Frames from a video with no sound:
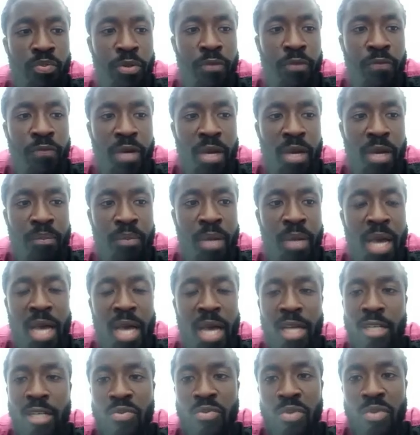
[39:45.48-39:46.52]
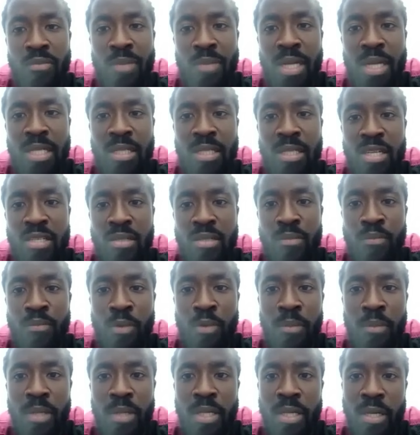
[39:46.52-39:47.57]
prefer guys with masters in
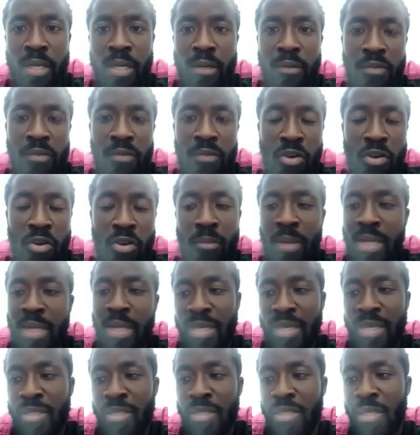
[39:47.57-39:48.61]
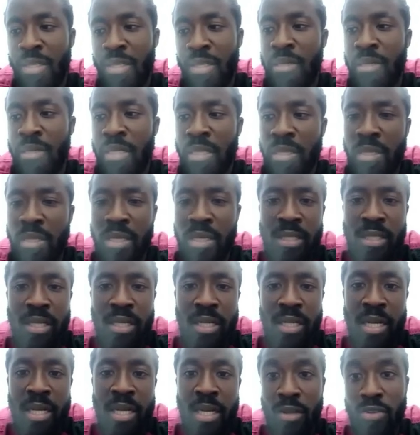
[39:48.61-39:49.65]
public health or masters in anything that
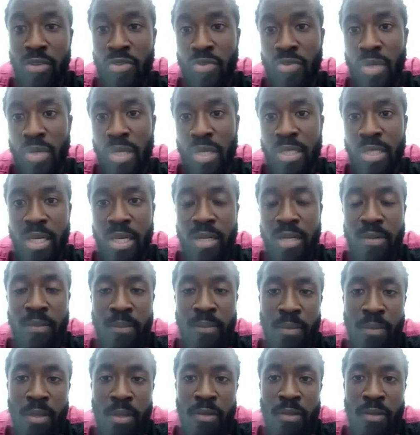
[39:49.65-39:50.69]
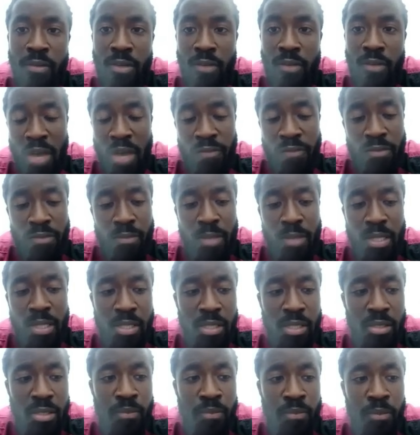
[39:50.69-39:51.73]
are health related. So if you have a
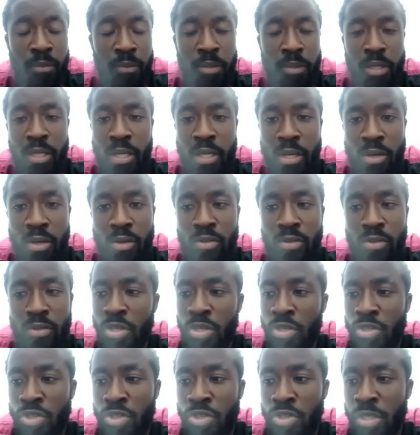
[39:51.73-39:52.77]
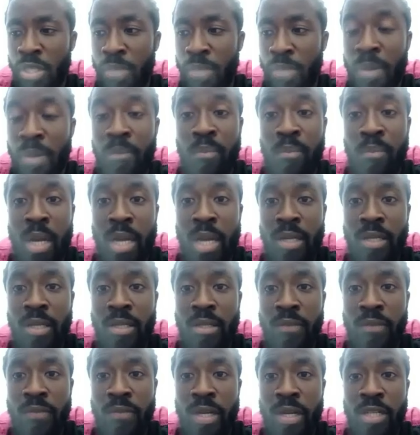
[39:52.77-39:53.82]
masters mm-hmm. in public health, just keep applying in
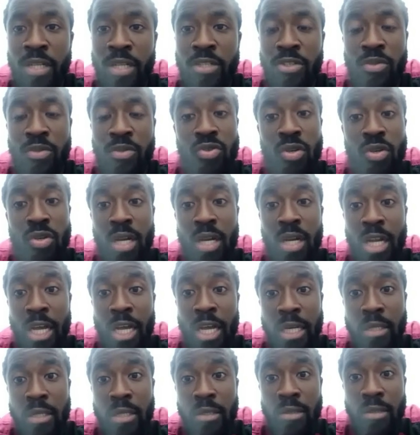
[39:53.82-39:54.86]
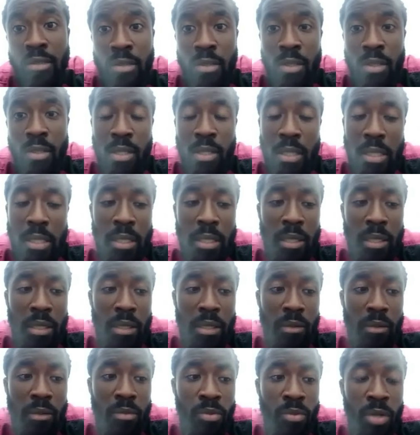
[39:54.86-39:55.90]
different NGOs online.
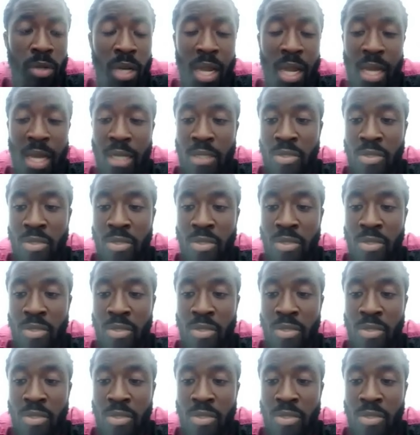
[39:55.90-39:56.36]
Um, so you